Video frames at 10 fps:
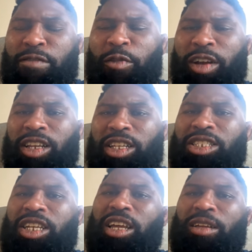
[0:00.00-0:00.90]
friendly
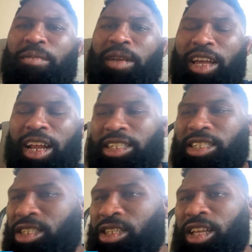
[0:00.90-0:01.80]
scheme. And I
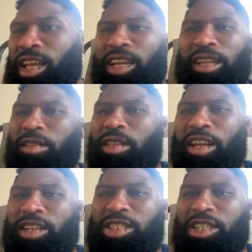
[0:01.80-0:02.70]
just think
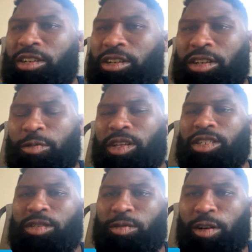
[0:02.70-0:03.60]
this year with
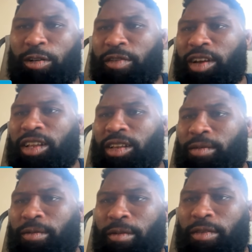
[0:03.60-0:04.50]
his growth and
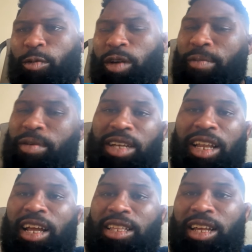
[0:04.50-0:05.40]
the weapons, I
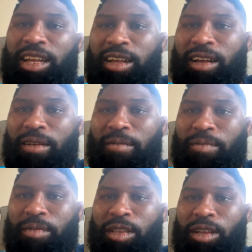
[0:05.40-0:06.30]
like
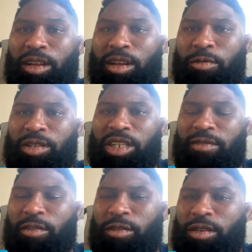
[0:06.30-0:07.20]
that
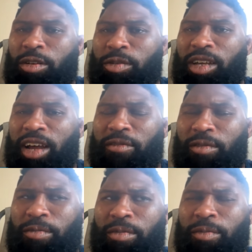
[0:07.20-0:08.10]
receiver we got
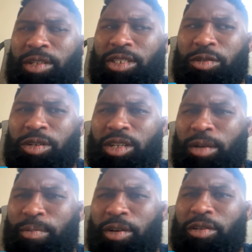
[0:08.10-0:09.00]
from Missouri,
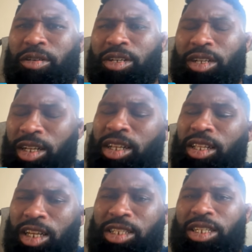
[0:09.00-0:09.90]
Burden.
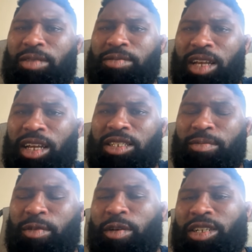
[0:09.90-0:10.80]
He seems
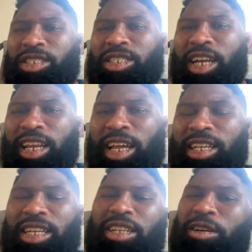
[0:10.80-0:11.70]
nice. Been watching his
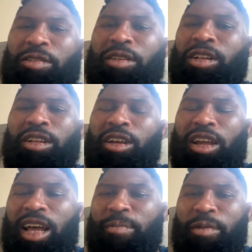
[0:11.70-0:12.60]
highlights. I know
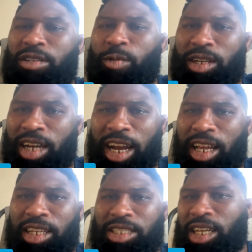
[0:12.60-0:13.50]
you're not supposed to watch
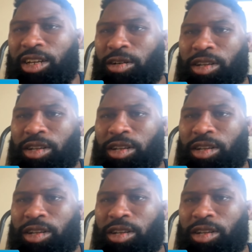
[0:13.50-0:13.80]
highlights because it's